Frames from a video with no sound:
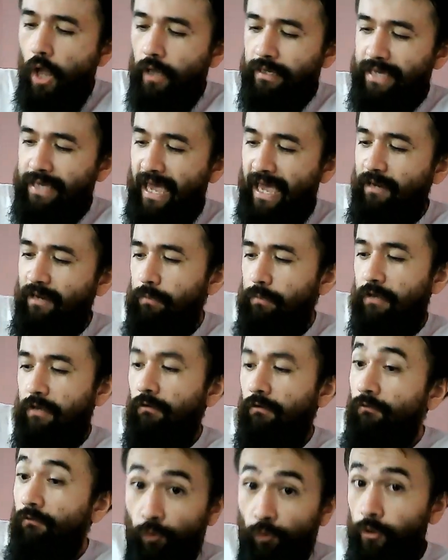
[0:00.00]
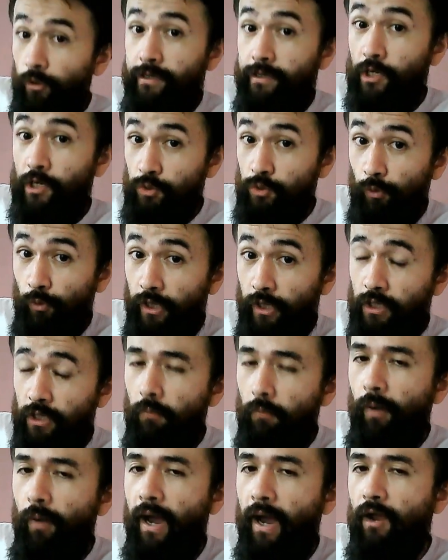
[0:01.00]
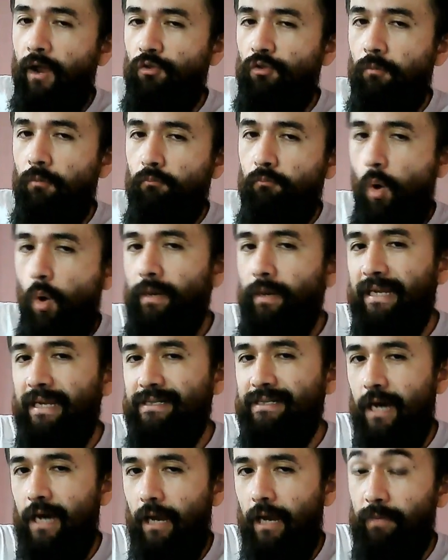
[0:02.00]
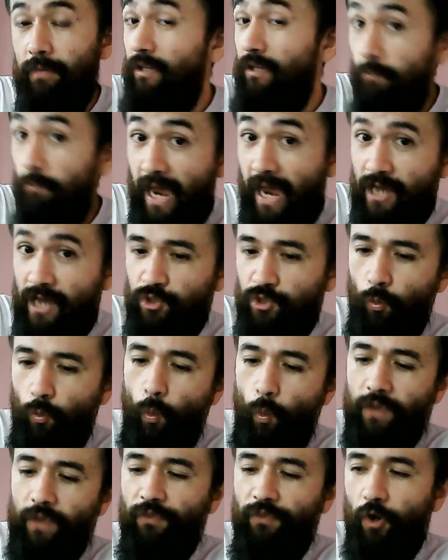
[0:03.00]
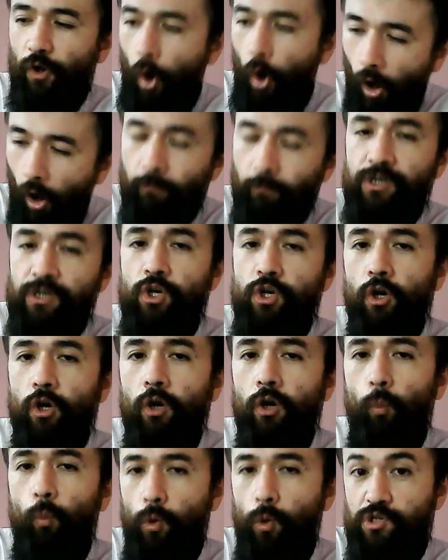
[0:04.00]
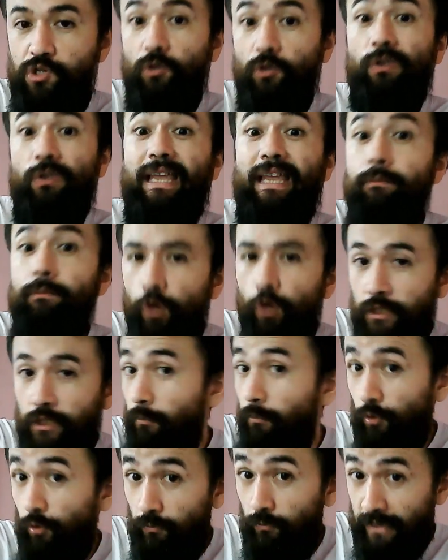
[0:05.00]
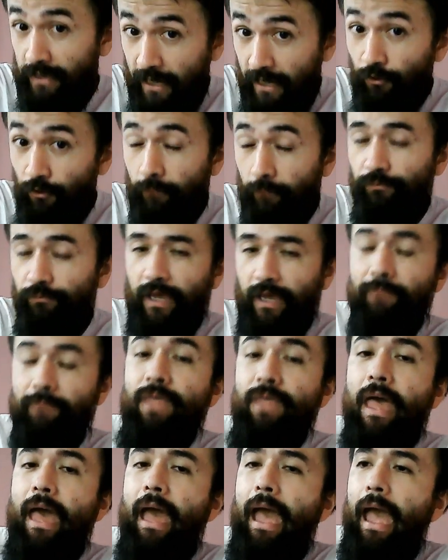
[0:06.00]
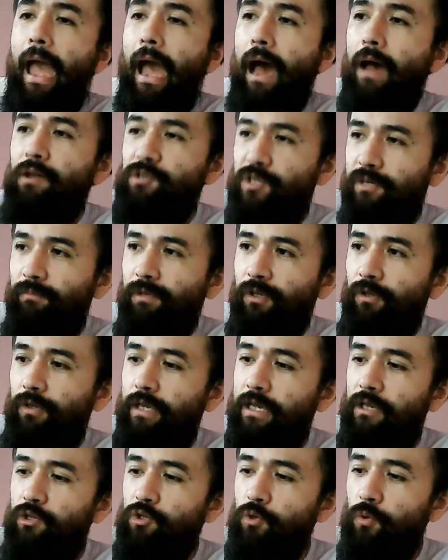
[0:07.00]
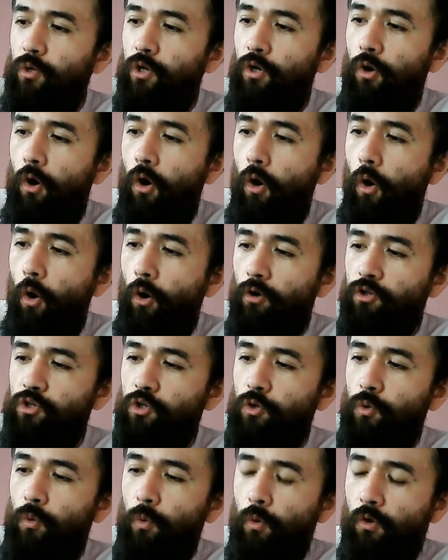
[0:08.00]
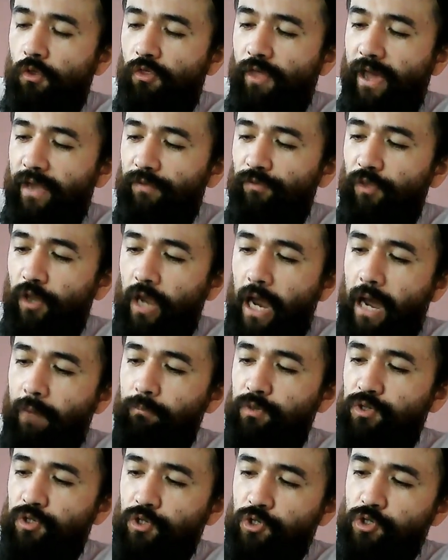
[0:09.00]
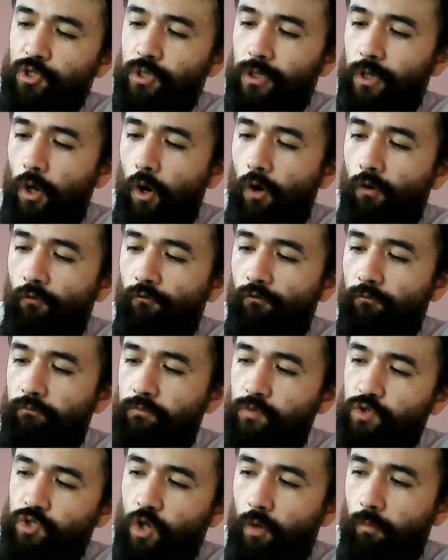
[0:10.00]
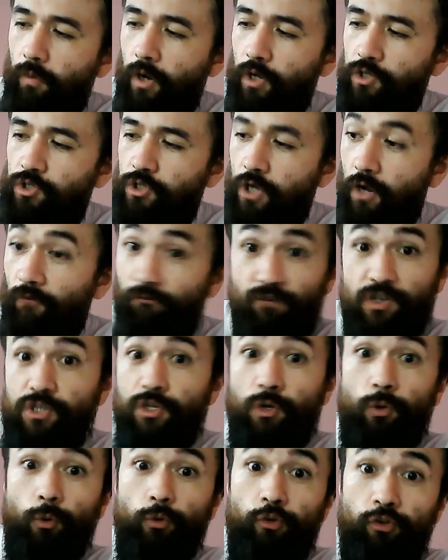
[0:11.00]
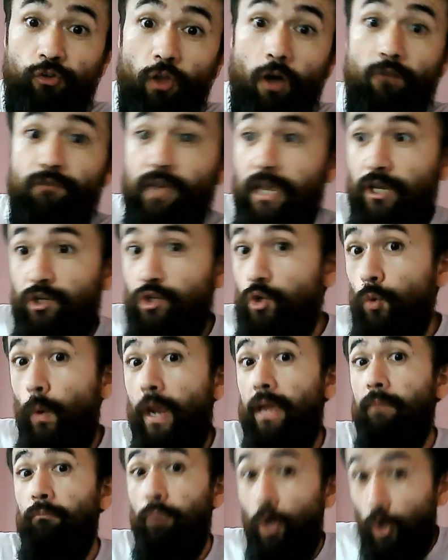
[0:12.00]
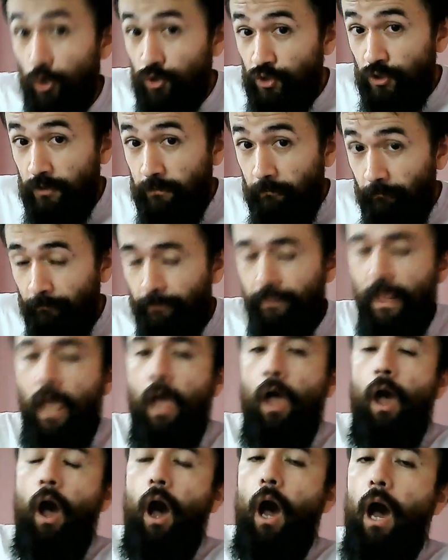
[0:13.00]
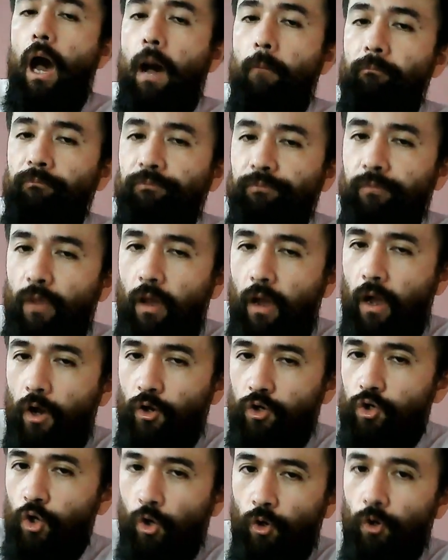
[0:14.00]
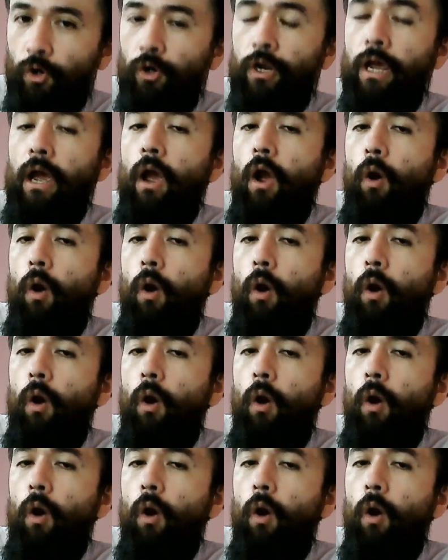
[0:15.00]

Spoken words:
can be fully explained by the moment in time in the past when the carpenter was laboring to put them together. Okay. Similarly, you could argue that the composition of so much physical stuff into a person occurred